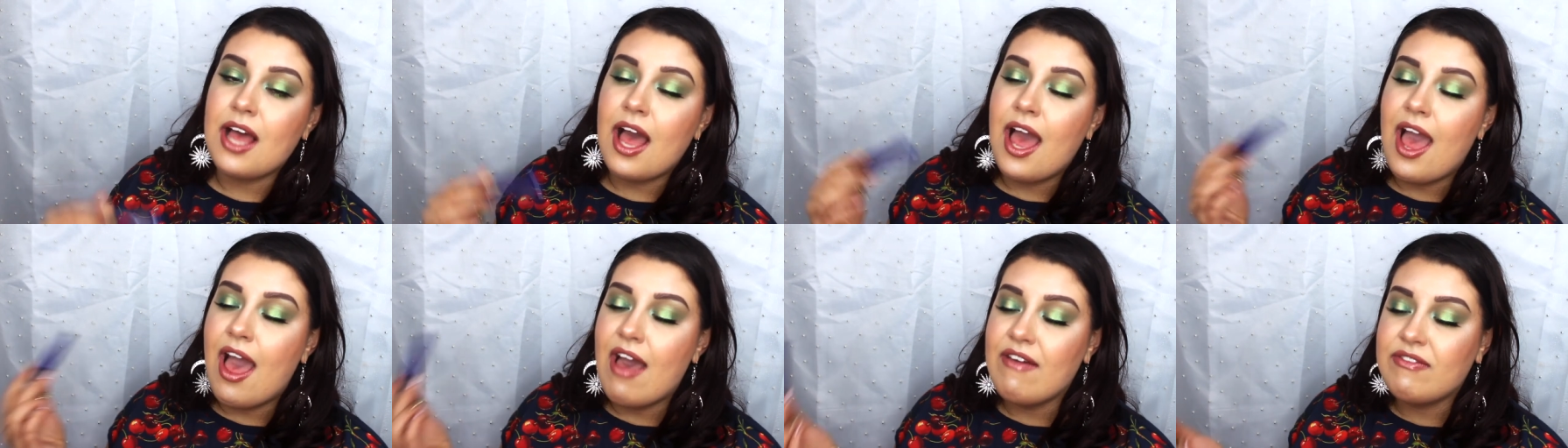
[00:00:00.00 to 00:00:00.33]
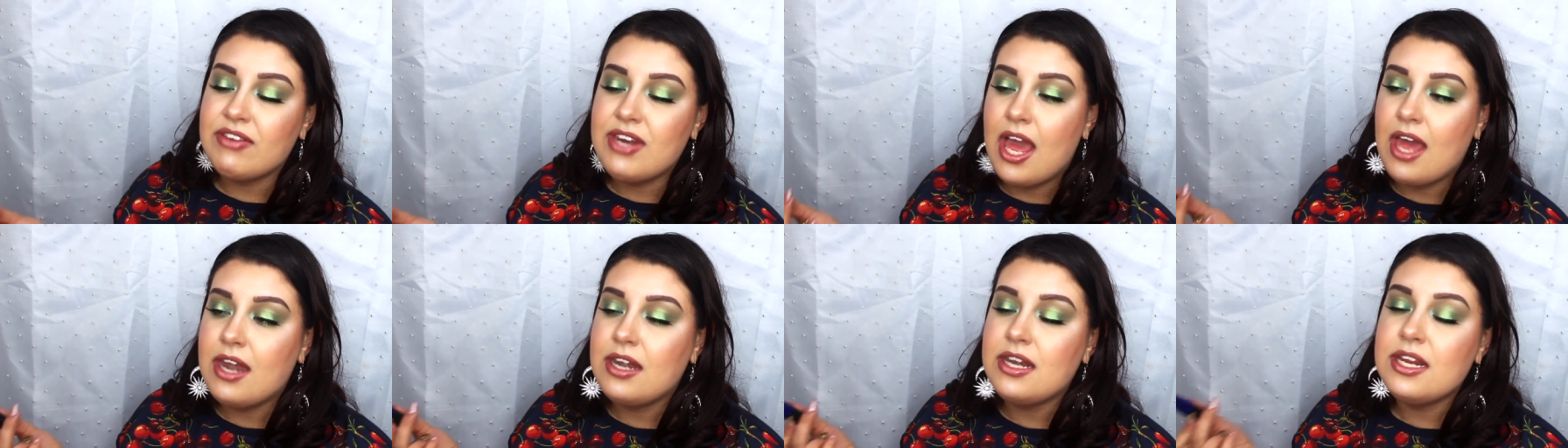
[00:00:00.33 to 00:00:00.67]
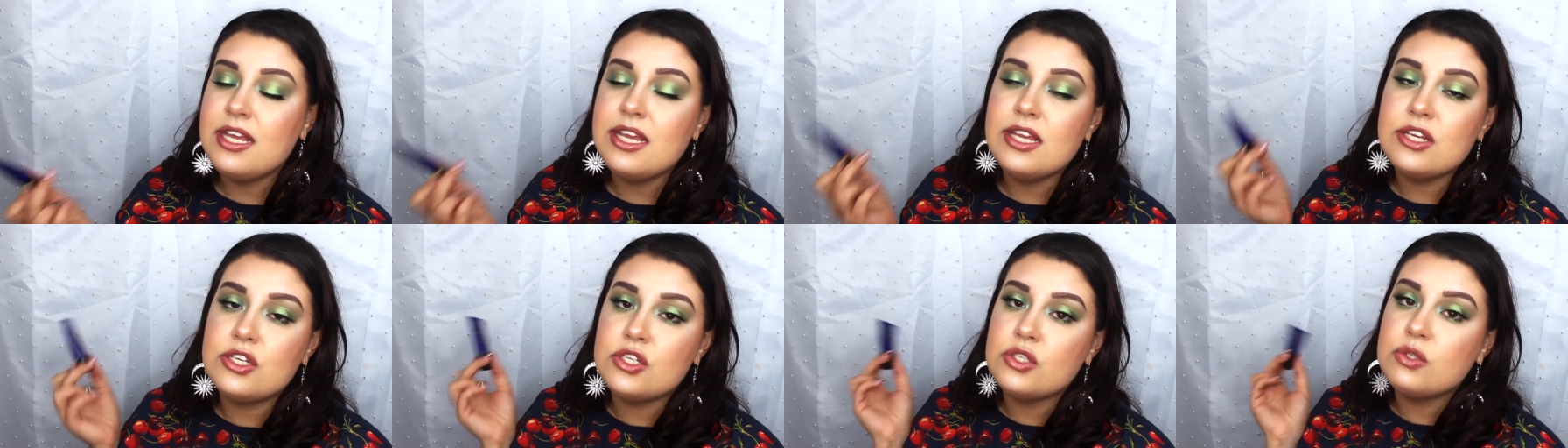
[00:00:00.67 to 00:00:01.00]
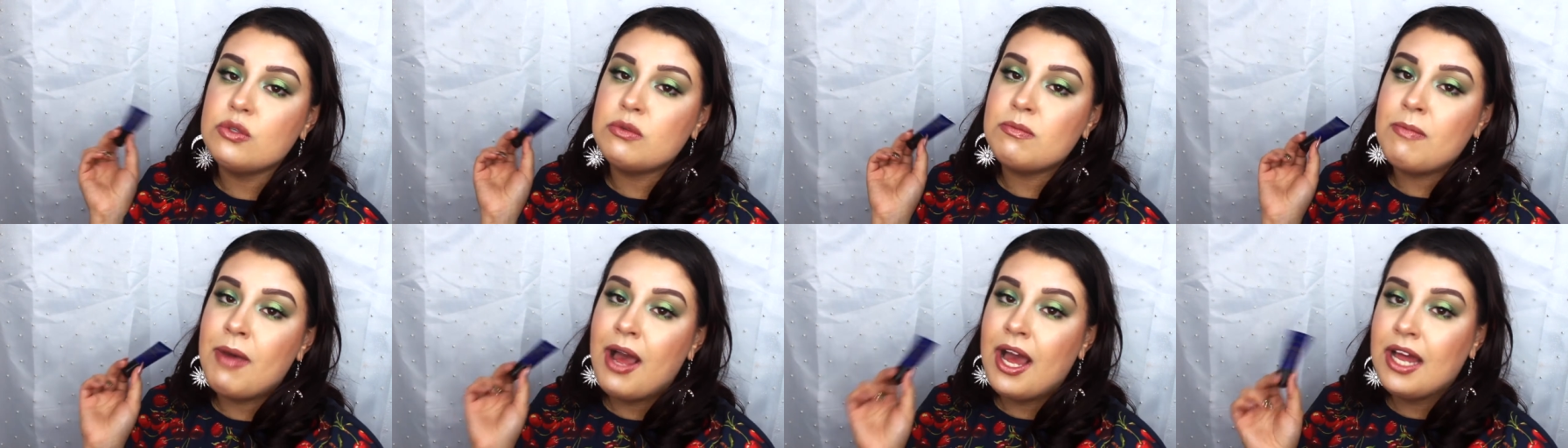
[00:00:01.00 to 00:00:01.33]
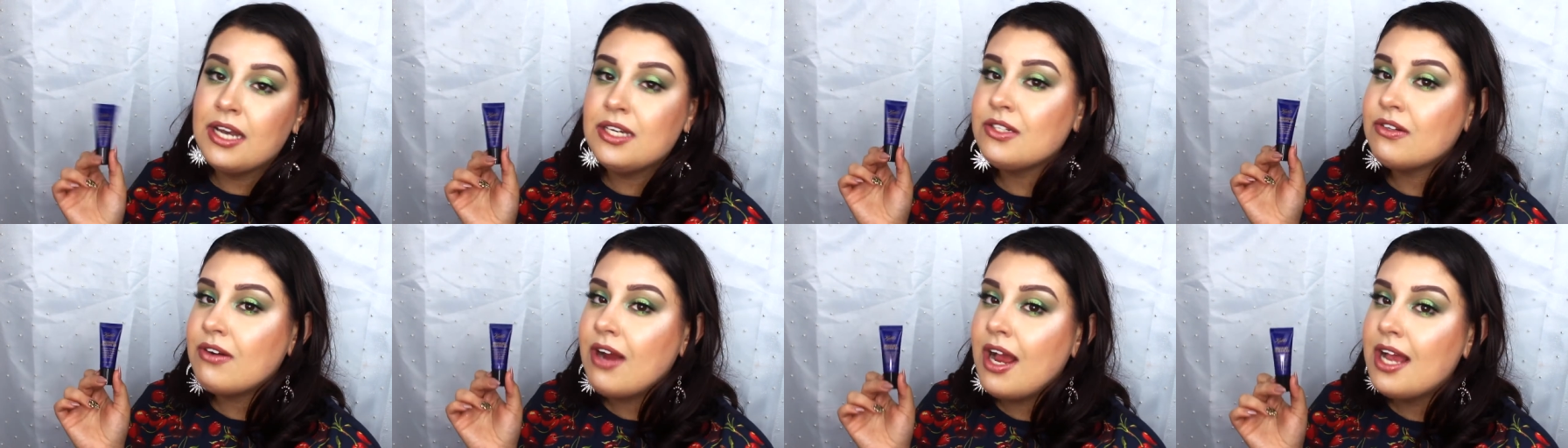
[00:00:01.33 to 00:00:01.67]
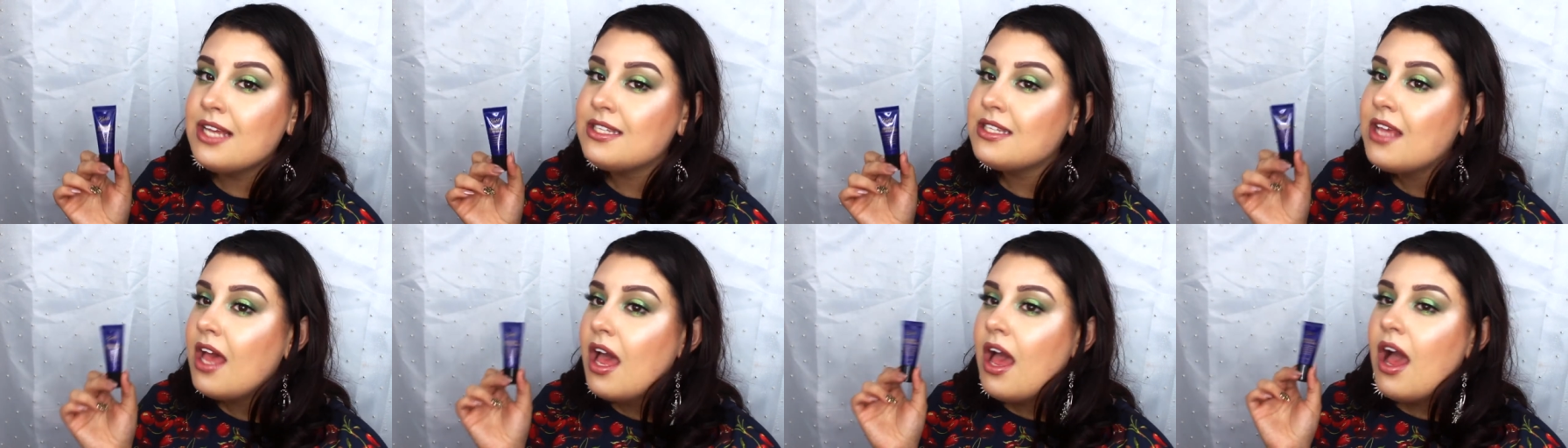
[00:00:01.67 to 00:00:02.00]
I haven't had any issues with my under
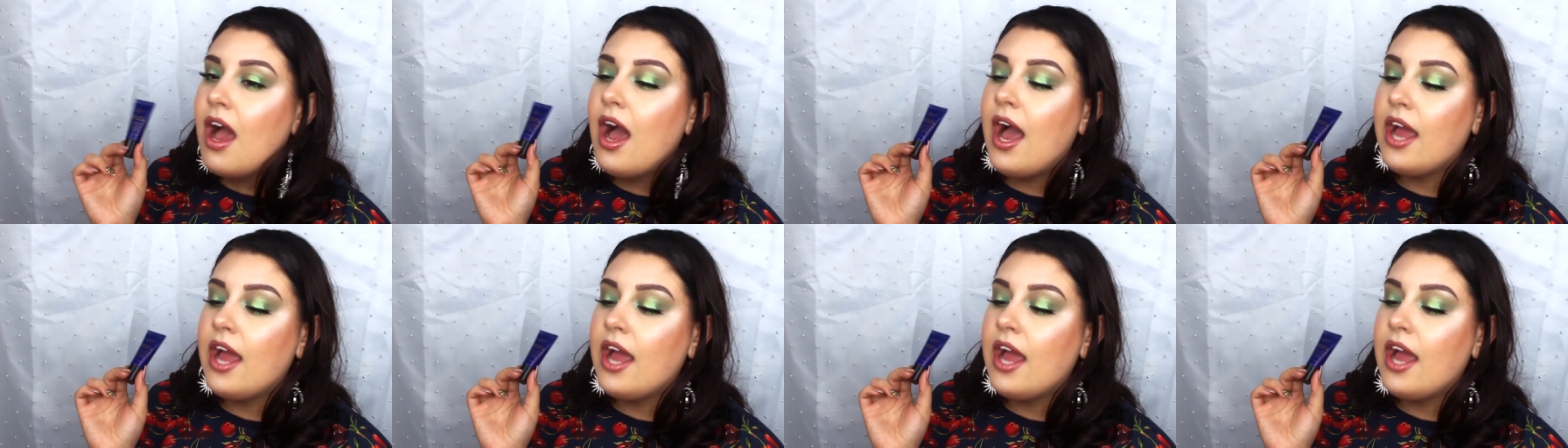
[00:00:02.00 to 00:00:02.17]
eyes.